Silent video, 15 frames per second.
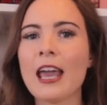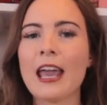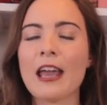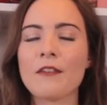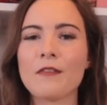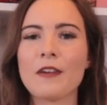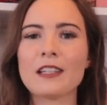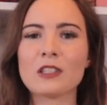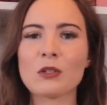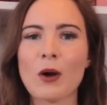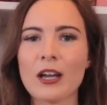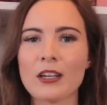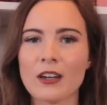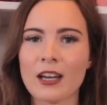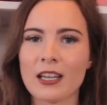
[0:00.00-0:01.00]
It fits
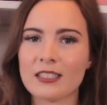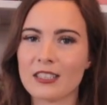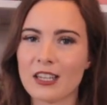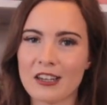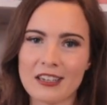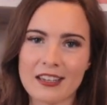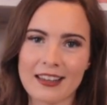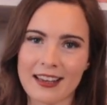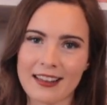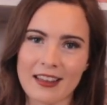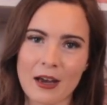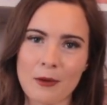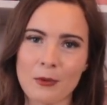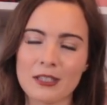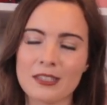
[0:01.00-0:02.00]
quite nice. The only thing
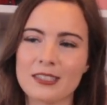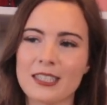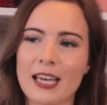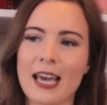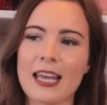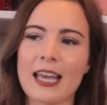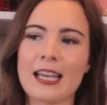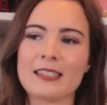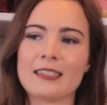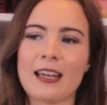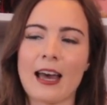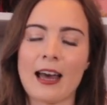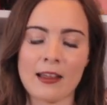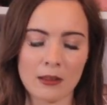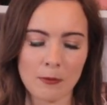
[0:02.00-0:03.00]
that I would say is
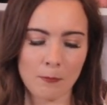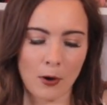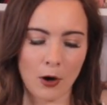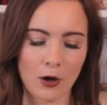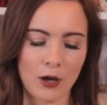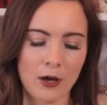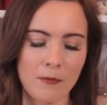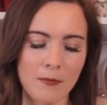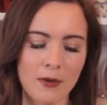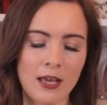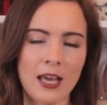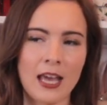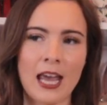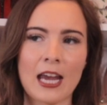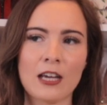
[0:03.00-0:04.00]
that at the bottom
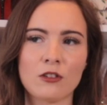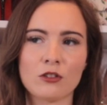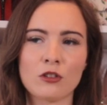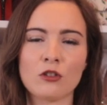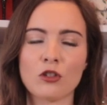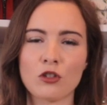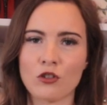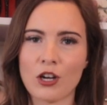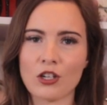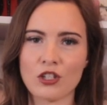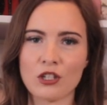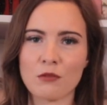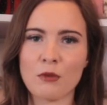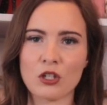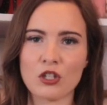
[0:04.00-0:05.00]
it doesn't stretch
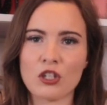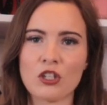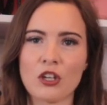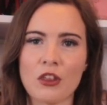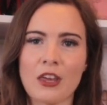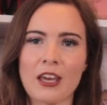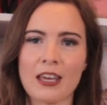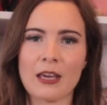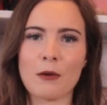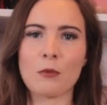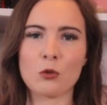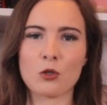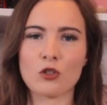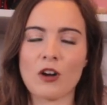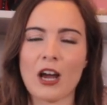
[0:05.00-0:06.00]
as much as you think it
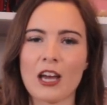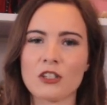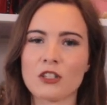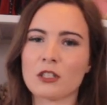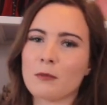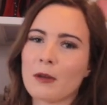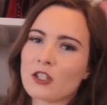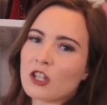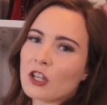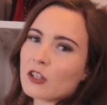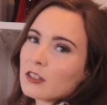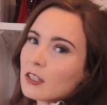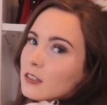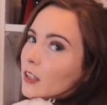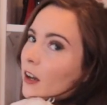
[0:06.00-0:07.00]
will stretch, especially
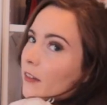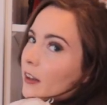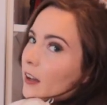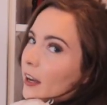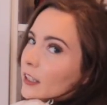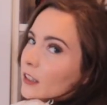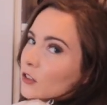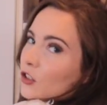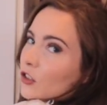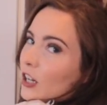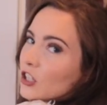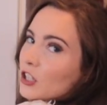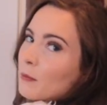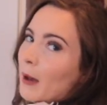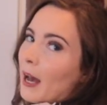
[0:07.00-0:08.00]
because it's got the kind of
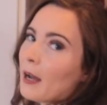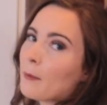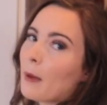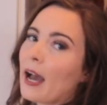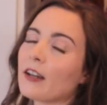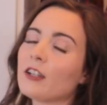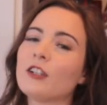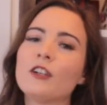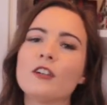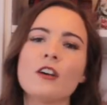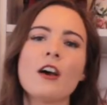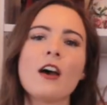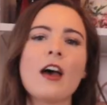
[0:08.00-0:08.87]
stretchy back panel.